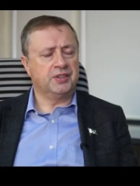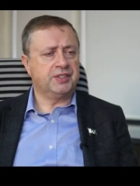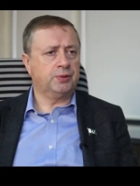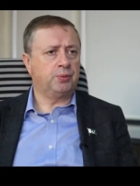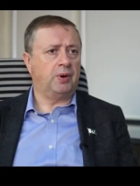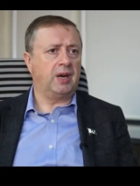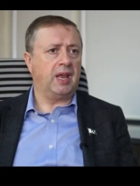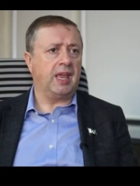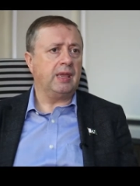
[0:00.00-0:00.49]
this
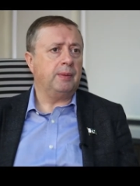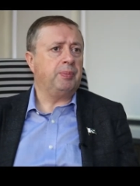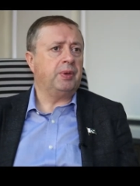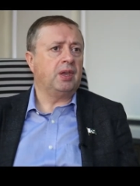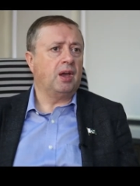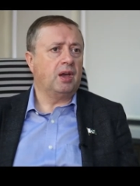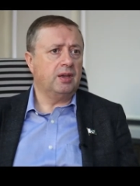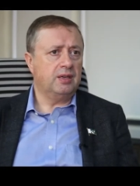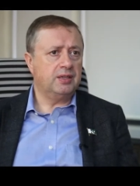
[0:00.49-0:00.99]
is where
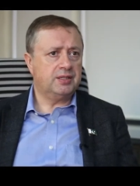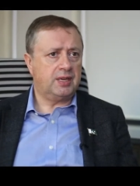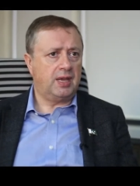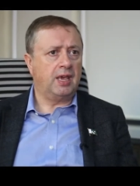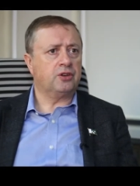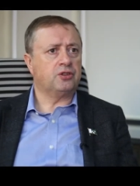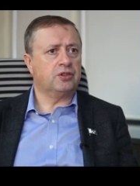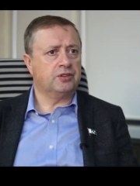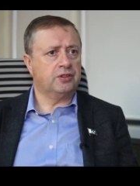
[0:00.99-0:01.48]
APIs
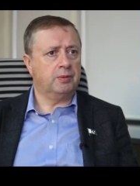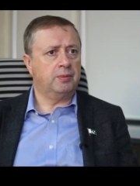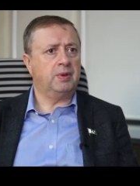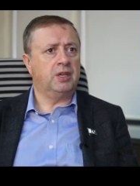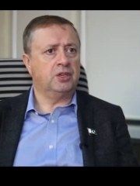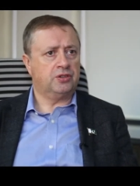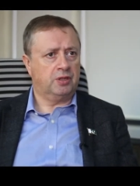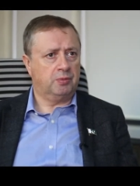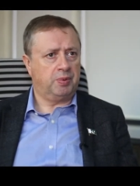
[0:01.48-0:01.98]
enter
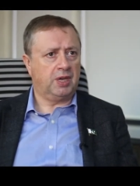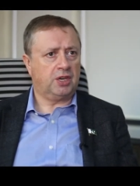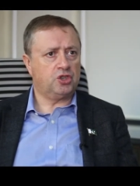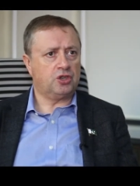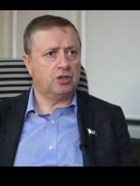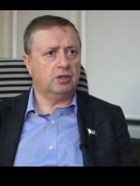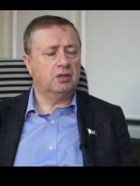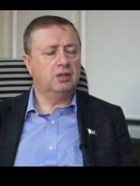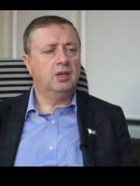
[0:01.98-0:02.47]
into the
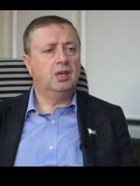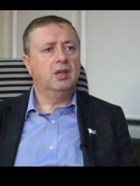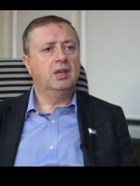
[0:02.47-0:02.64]
picture.